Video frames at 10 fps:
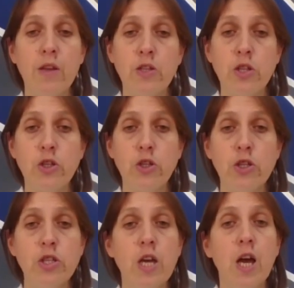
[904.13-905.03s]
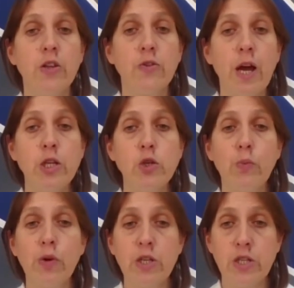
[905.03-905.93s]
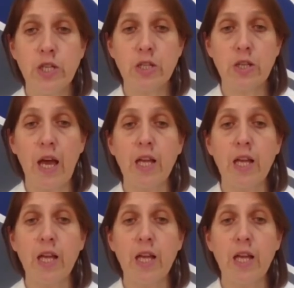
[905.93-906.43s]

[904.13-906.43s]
the teachers try to predict